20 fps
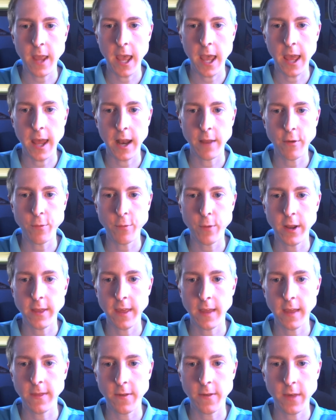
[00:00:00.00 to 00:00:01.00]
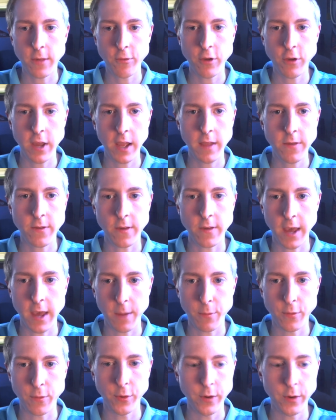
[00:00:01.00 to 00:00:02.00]
And I just want to take this a chance, this
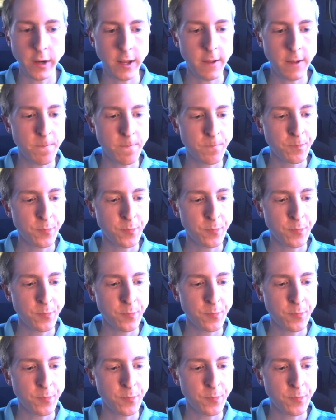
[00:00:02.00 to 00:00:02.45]
opportunity,